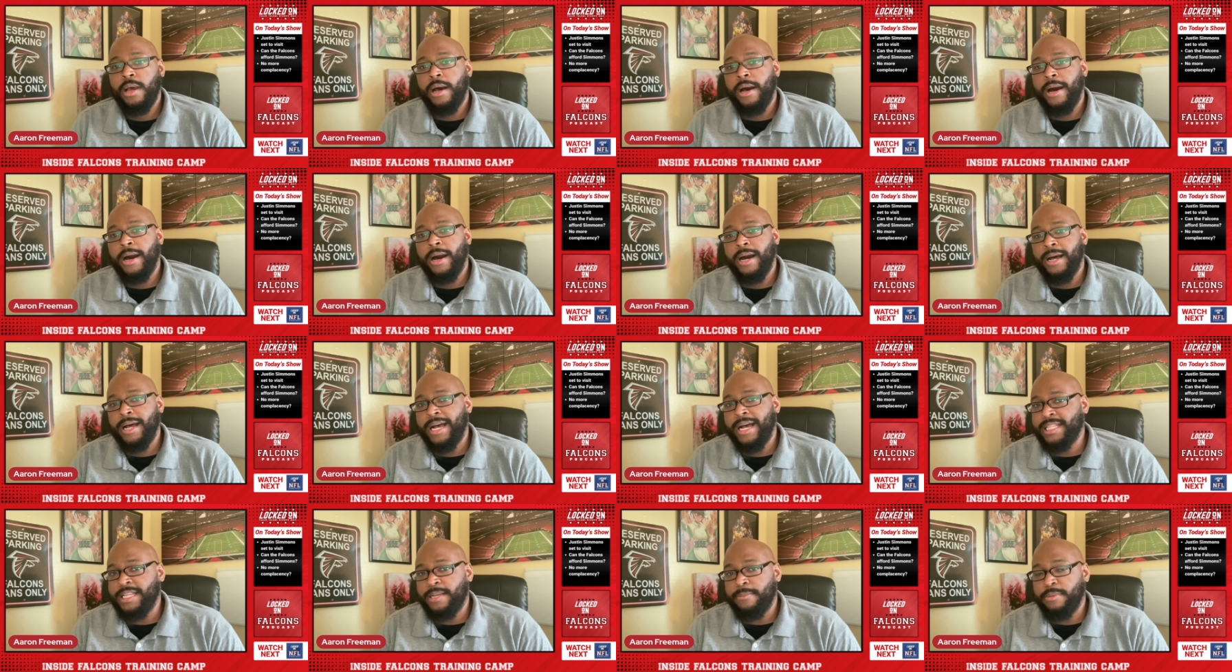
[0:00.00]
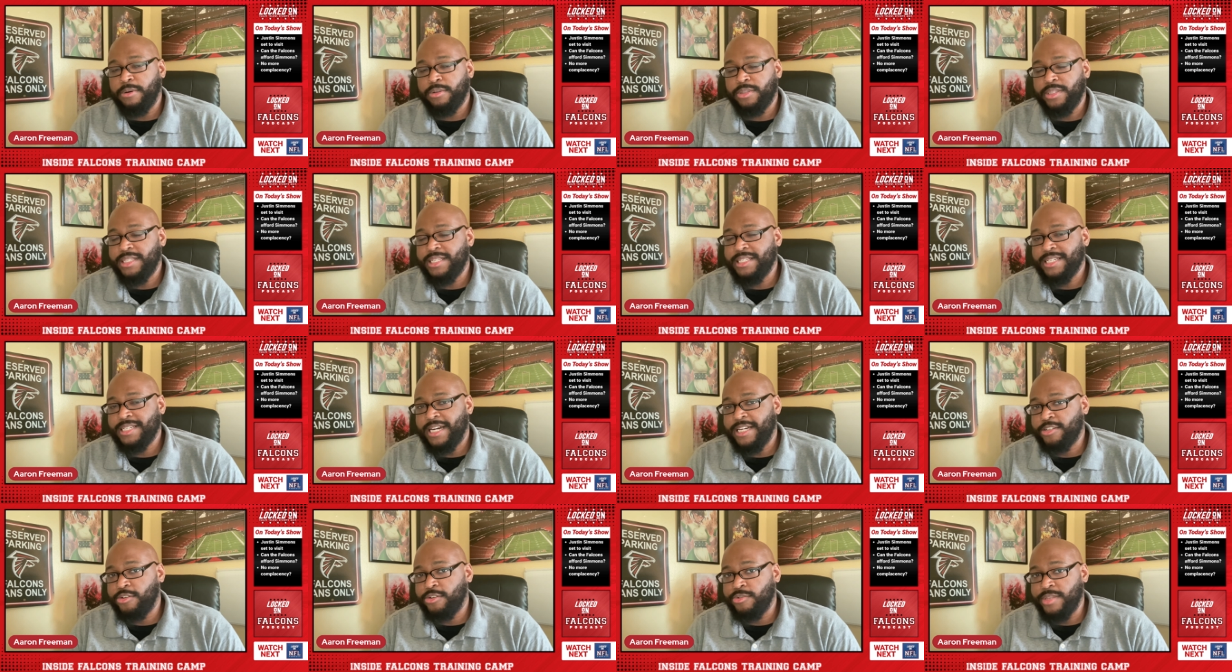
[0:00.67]
Uh, I think both of these
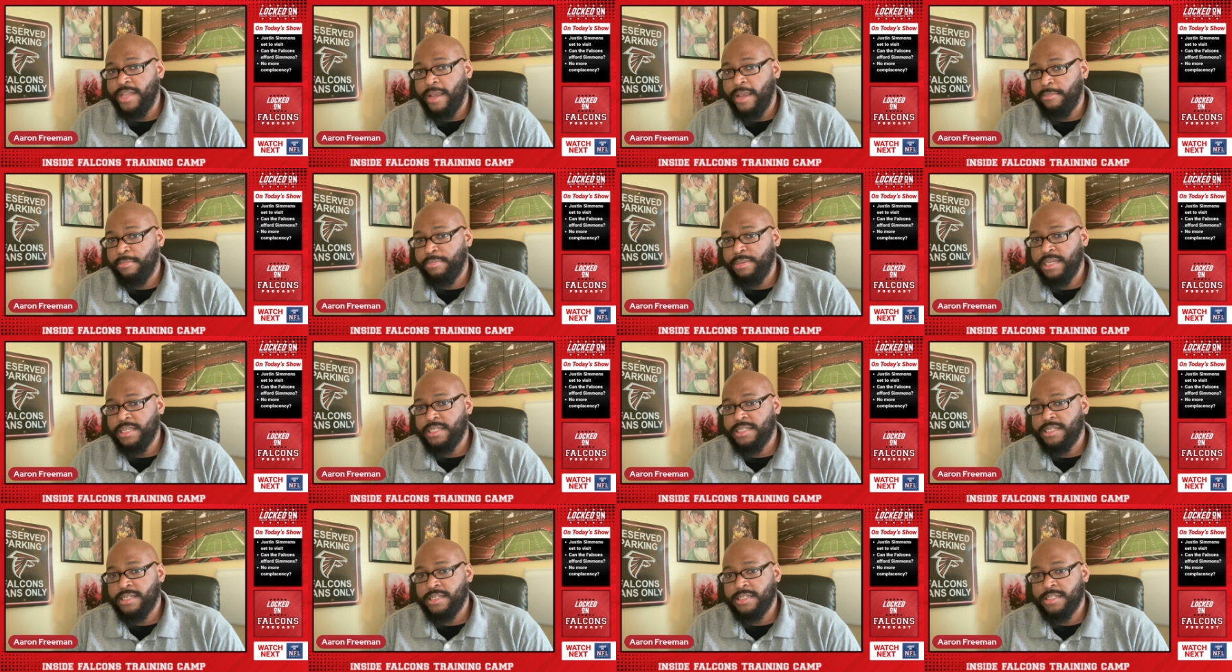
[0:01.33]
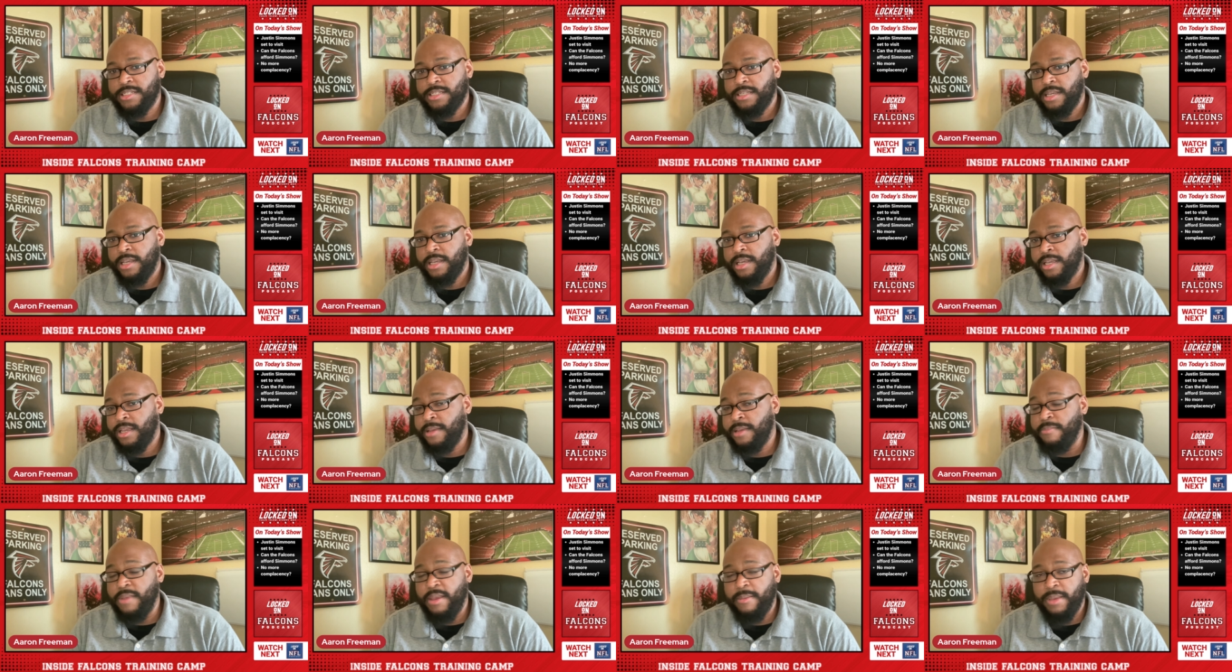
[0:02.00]
guys are depth pieces.
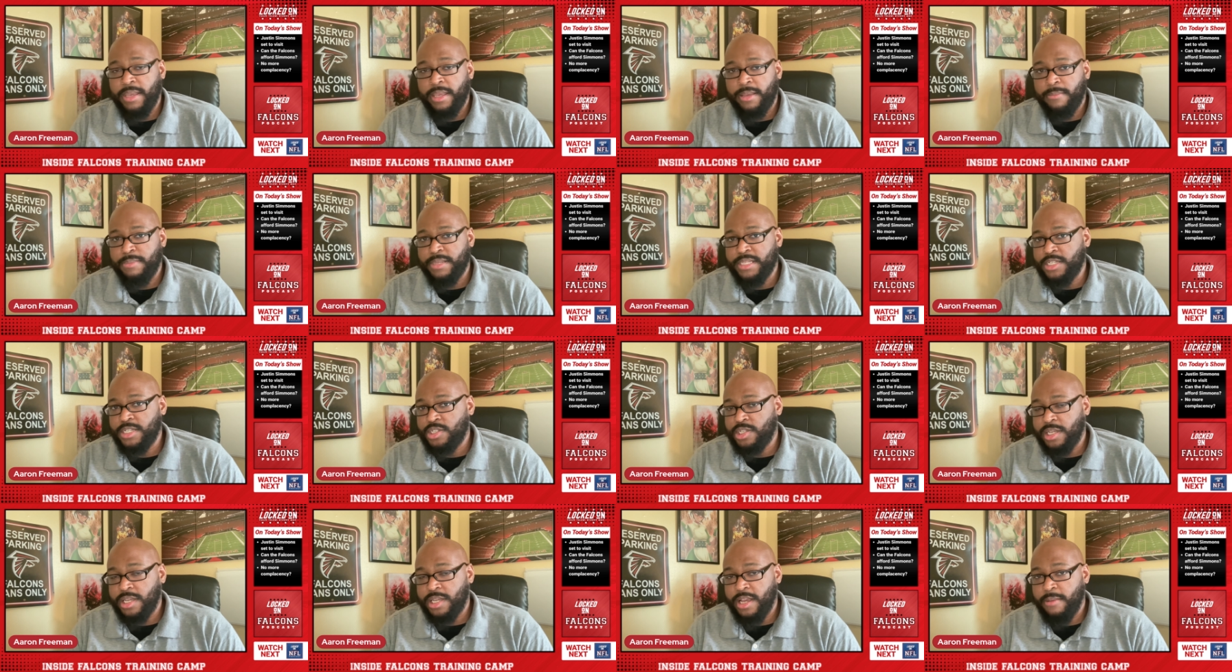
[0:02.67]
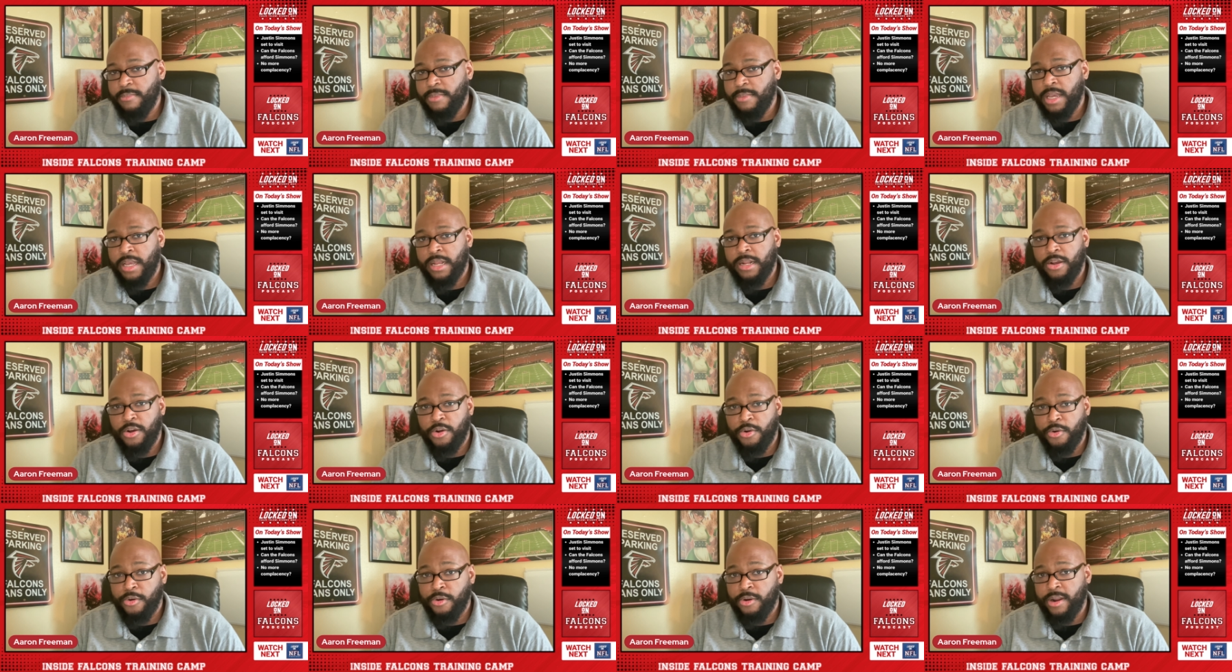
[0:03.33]
Can maybe potentially come
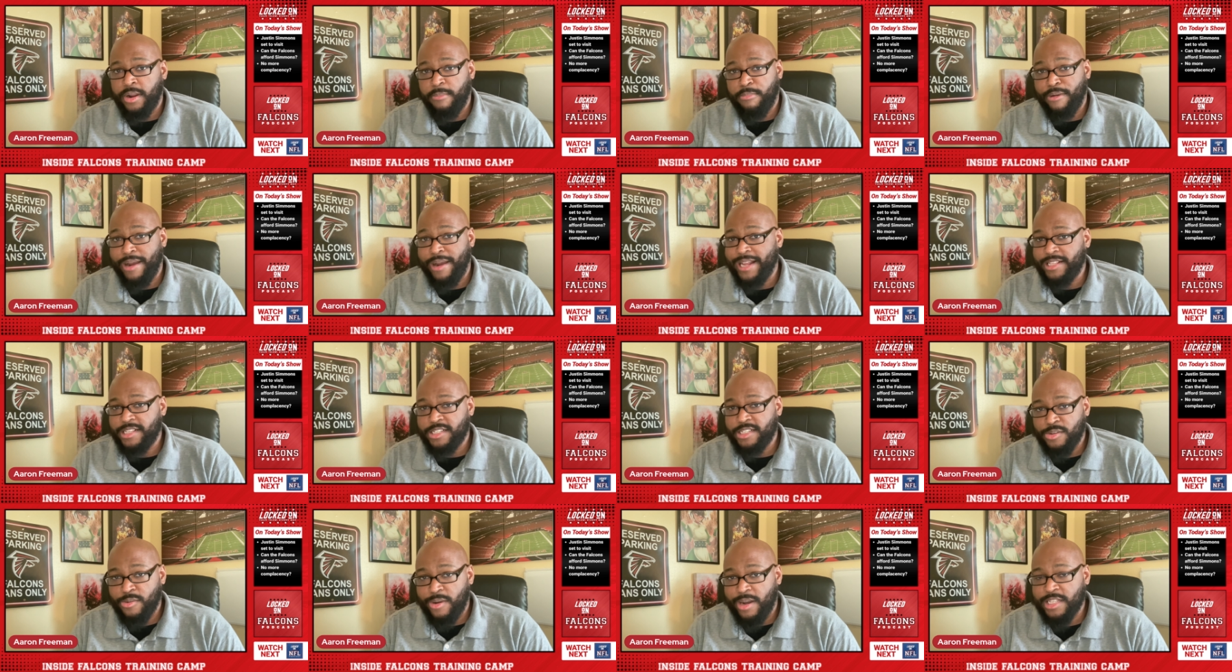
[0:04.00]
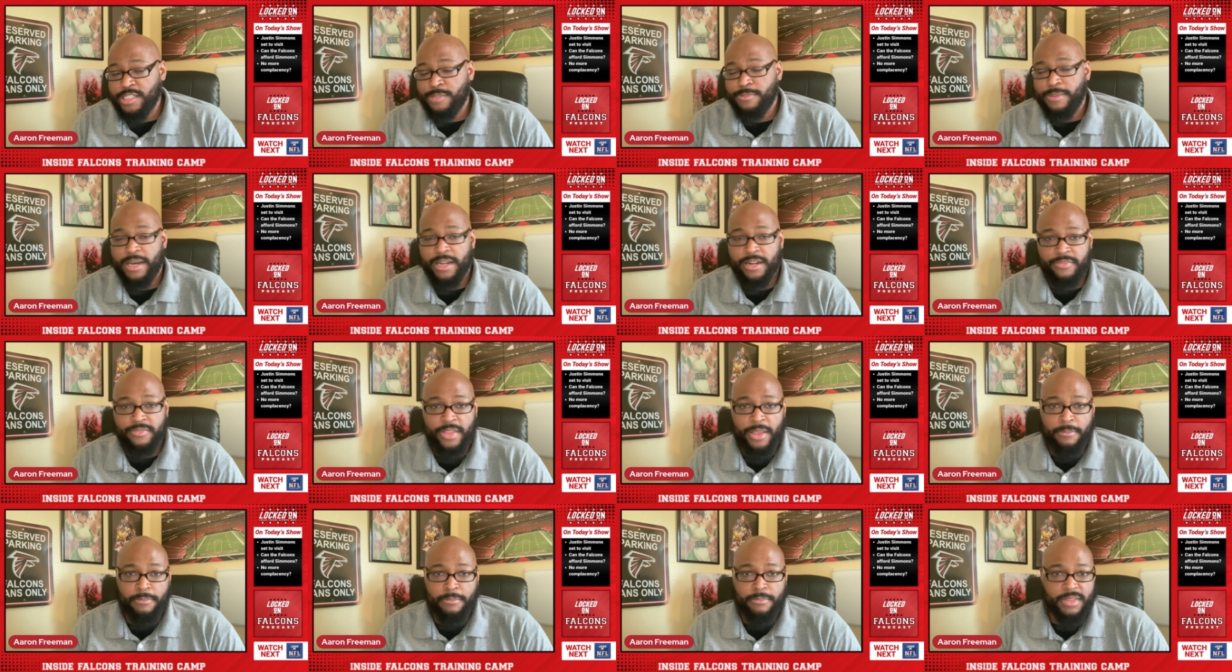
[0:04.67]
in, earn a practice squad spot
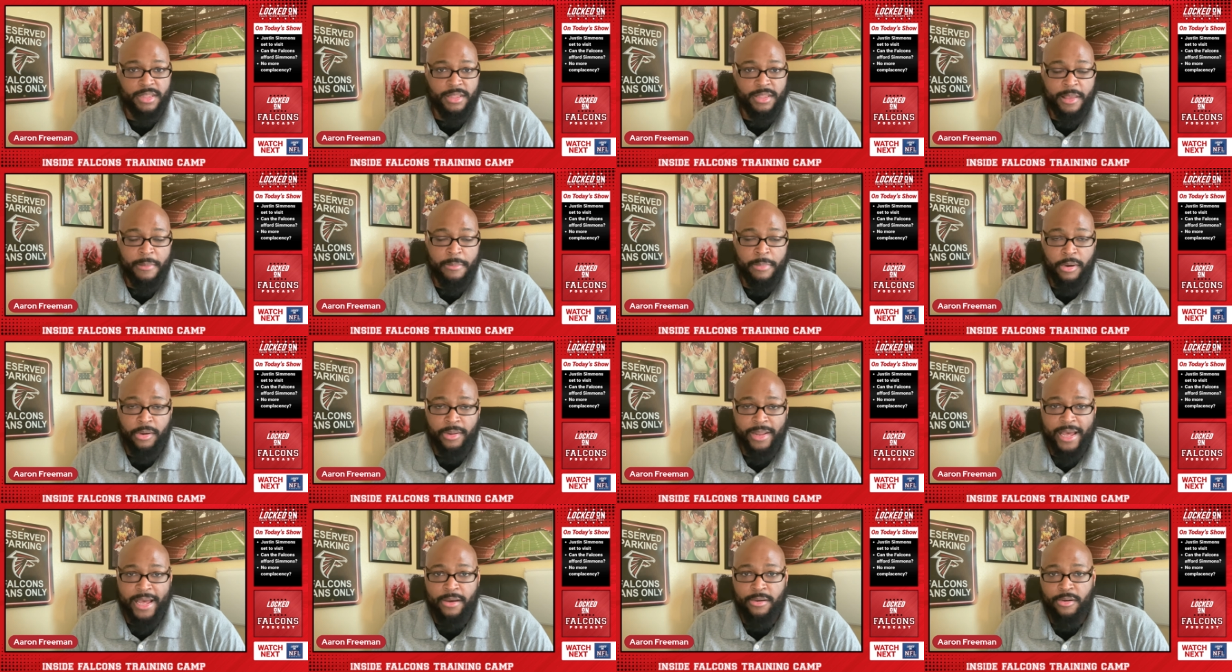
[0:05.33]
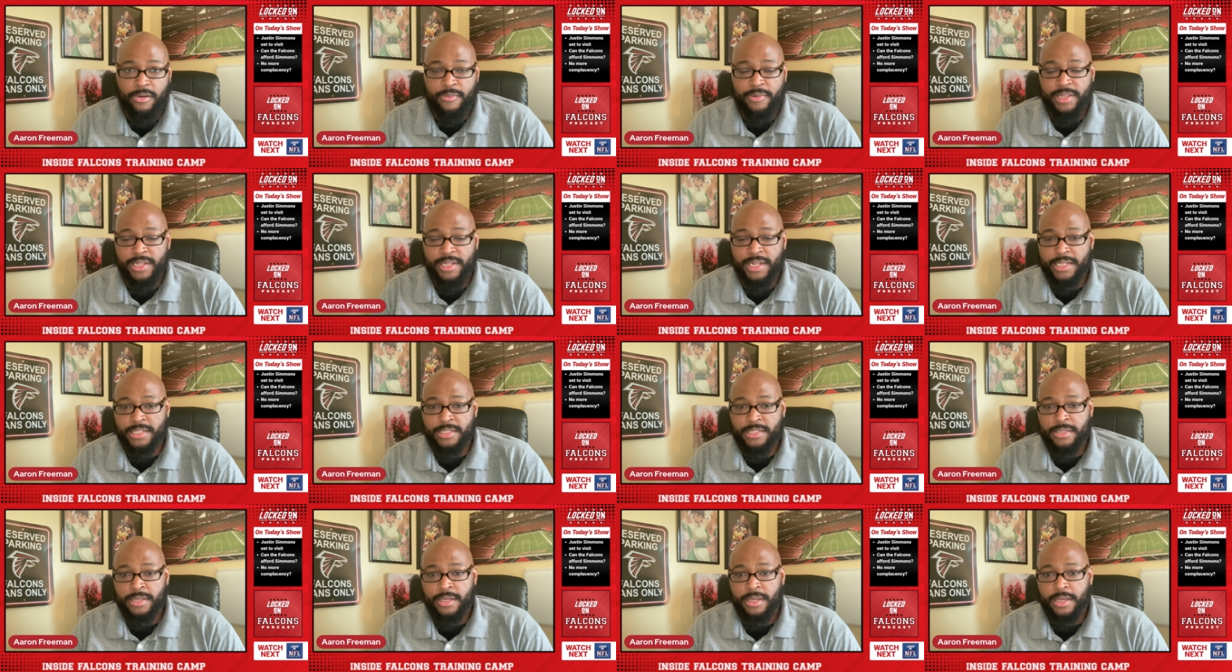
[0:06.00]
if they they ball out over the
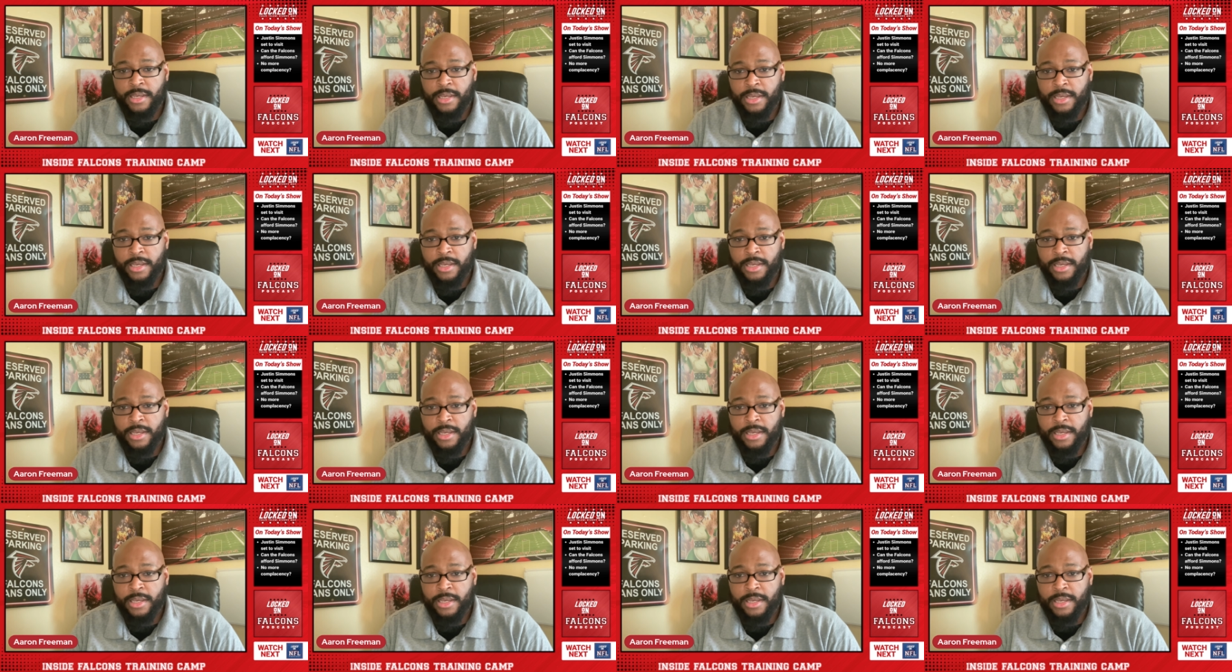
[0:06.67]
next